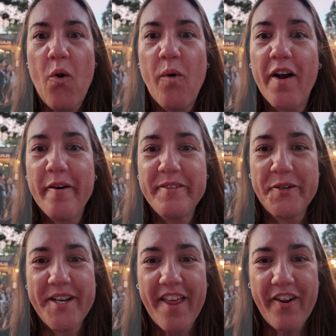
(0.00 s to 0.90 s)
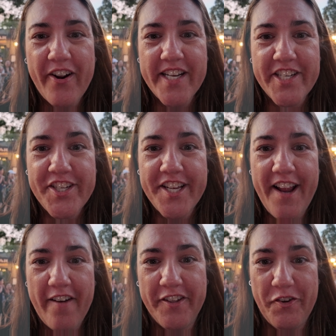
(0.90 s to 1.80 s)
Welcome to another edition
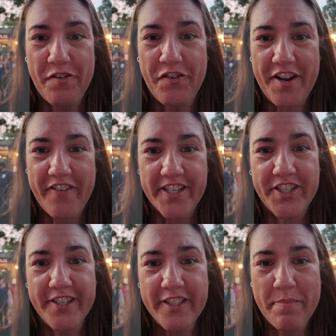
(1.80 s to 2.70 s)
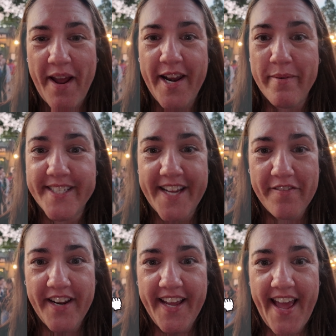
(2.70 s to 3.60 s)
of Gluten-Free Adventures. My name is
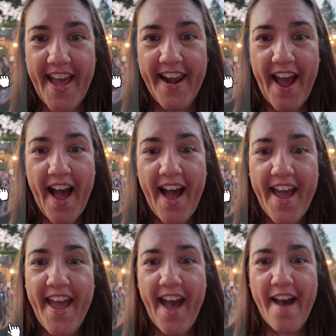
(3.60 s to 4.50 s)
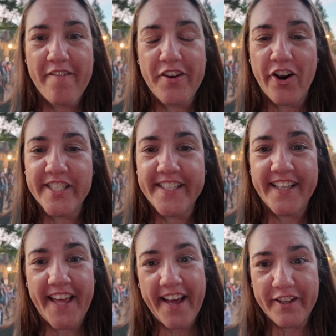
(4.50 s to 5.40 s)
Stephanie and I have
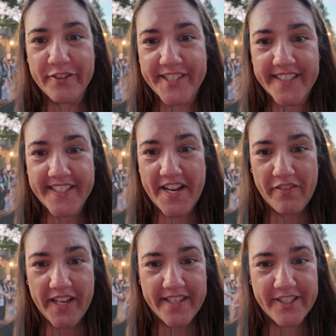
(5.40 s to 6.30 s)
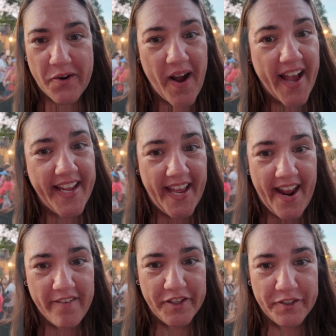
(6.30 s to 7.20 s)
non-celiac gluten sensitivity, so I can't
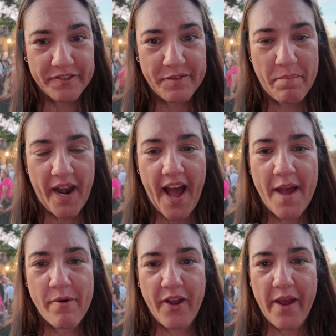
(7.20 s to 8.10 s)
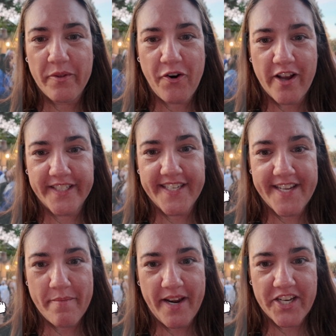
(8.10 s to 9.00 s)
have gluten, but I'm okay with
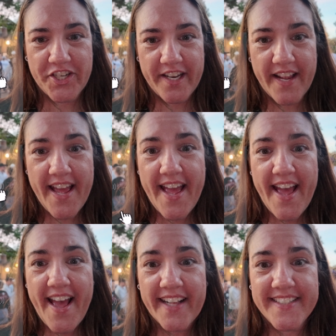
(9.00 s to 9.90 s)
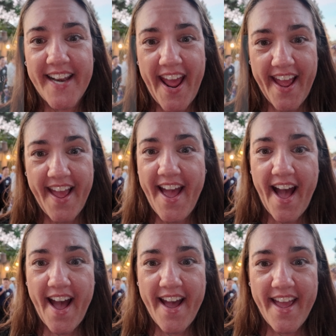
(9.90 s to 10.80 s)
cross-contamination. And today
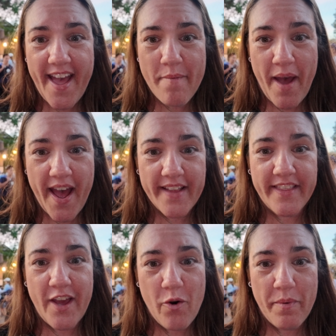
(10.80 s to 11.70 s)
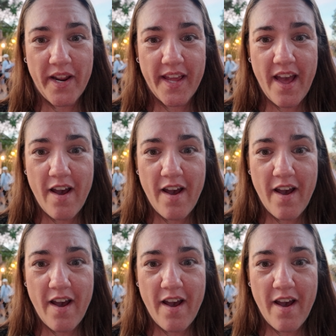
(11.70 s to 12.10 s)
I am at the opening